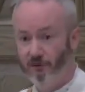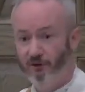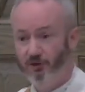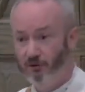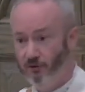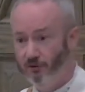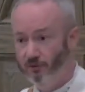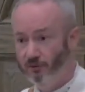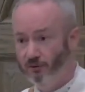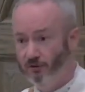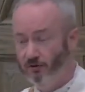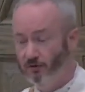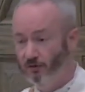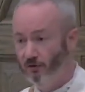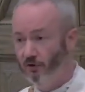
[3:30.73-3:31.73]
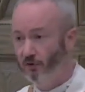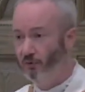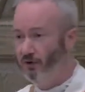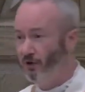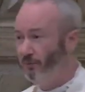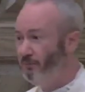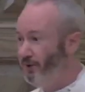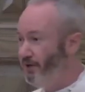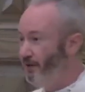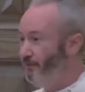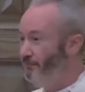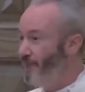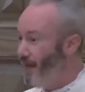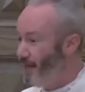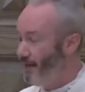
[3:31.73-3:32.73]
fully human. Or we are
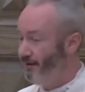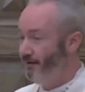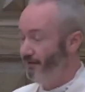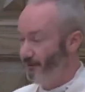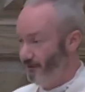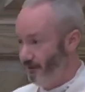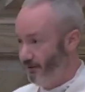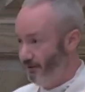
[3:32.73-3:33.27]
being made